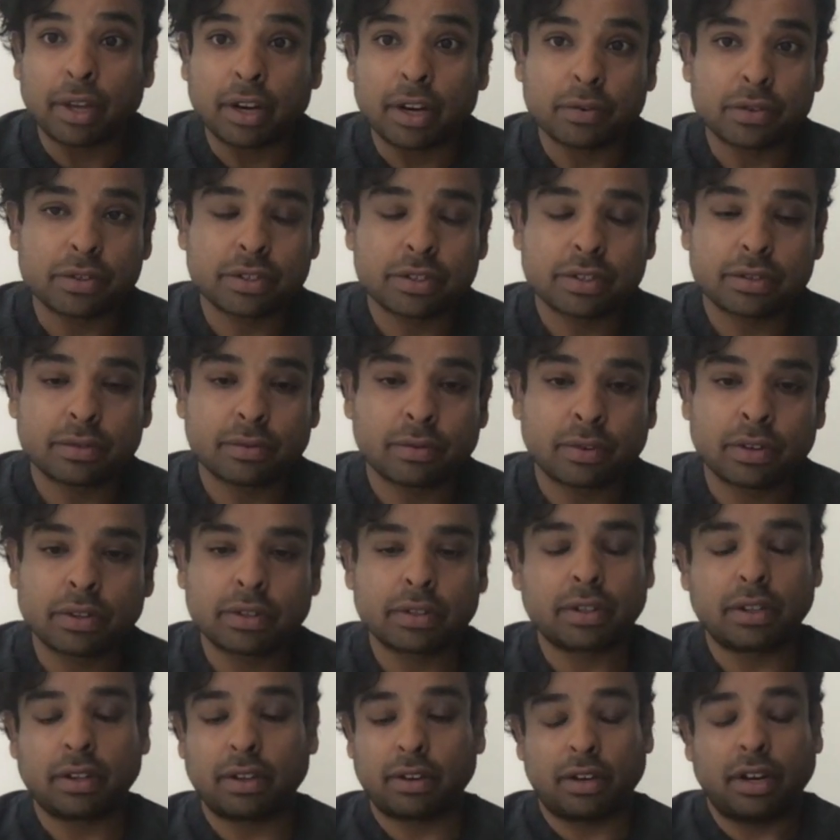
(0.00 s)
It was one
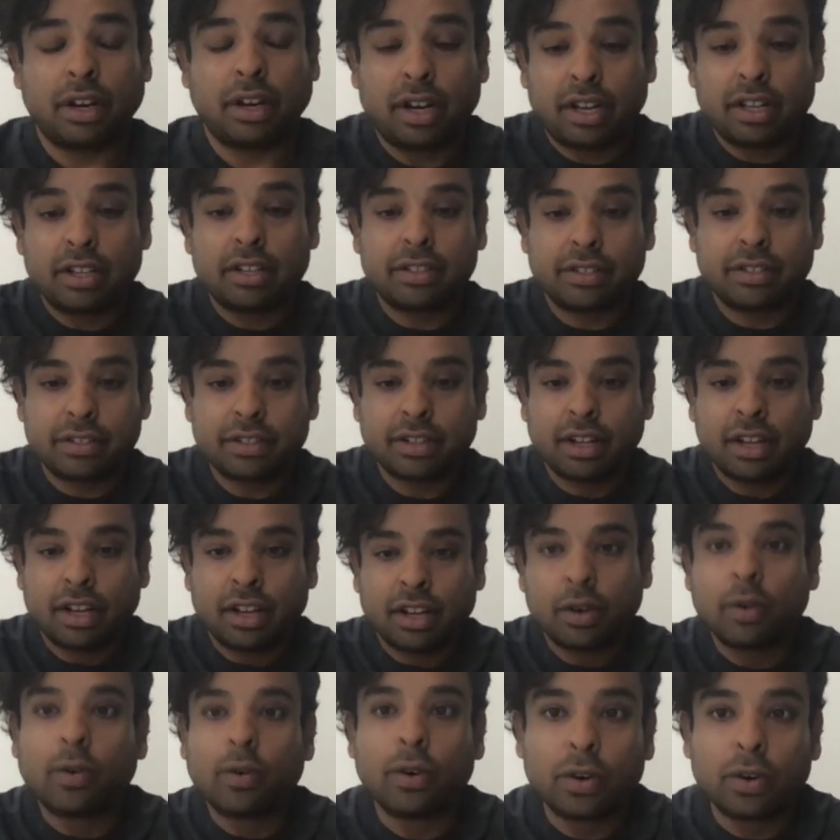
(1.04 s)
of it, it is
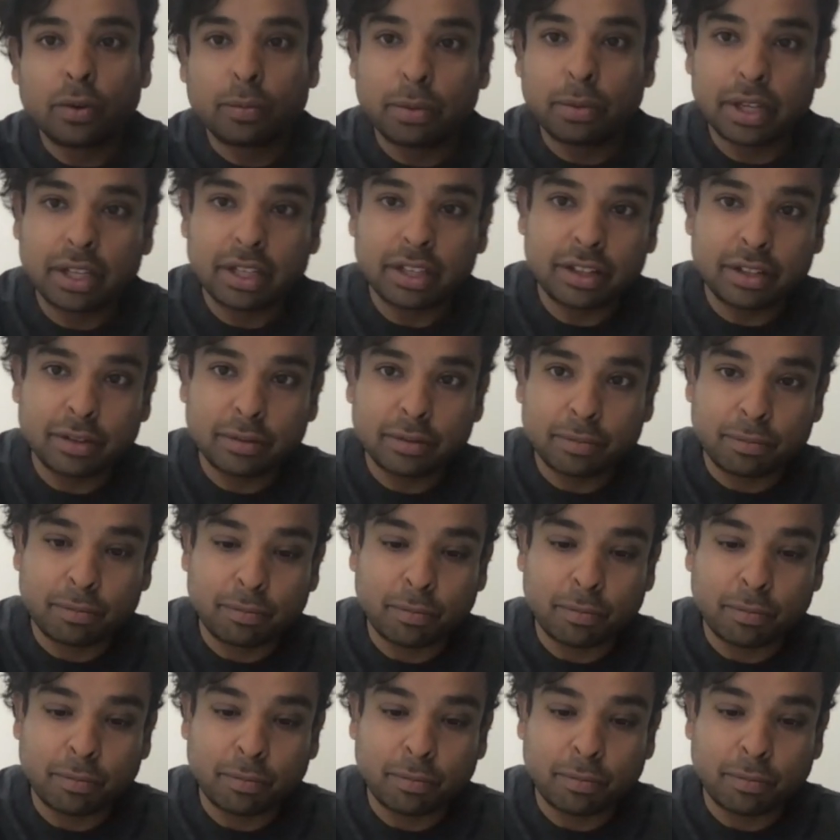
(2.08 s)
known to be the